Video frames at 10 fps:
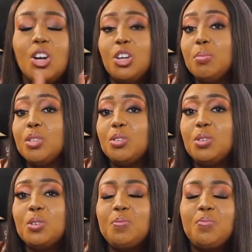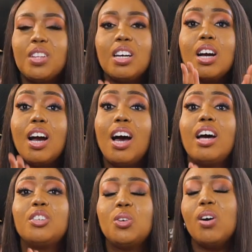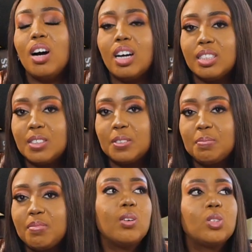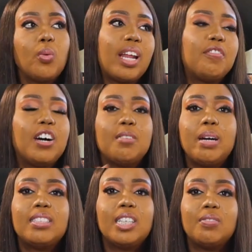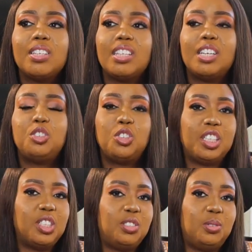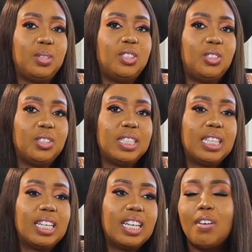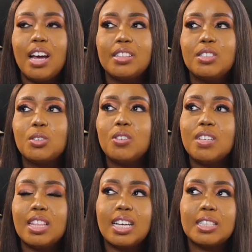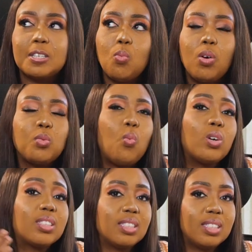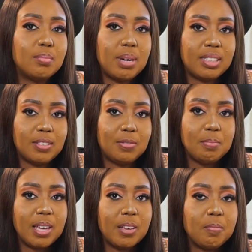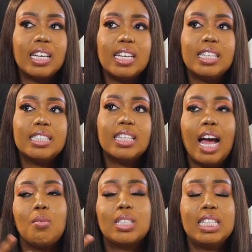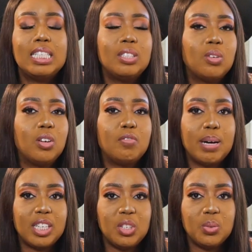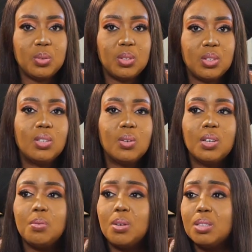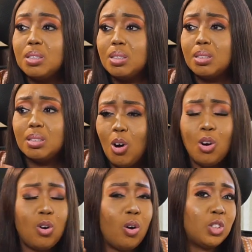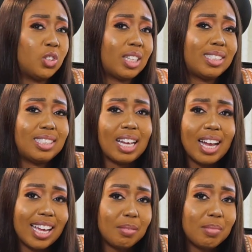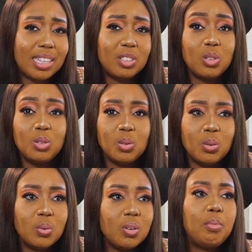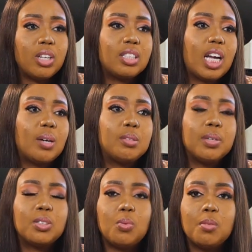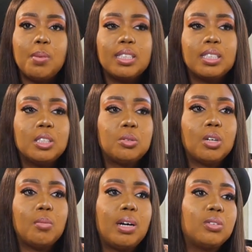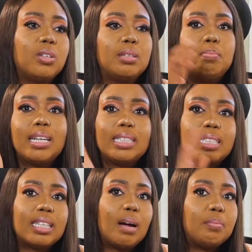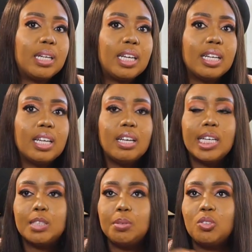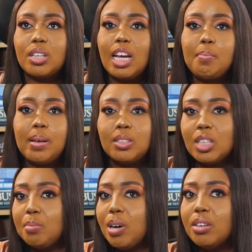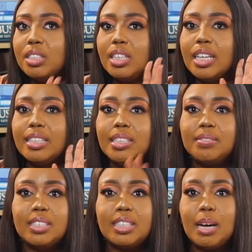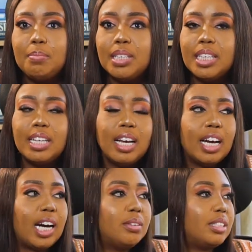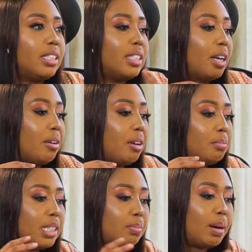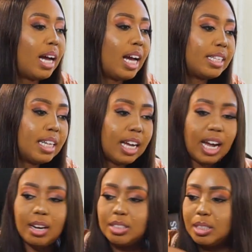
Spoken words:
Number 2, guard your heart. So when I found myself in that tricky situation, I discovered that what wasn't the matter for me is I was listening to a lot of bad news. So it was unconscious at the time. I did not know, but I'll speak to one person, they'll talk about all the bad things happening. Speak to another person, talk about all the negative things happening, how the economy is bad, how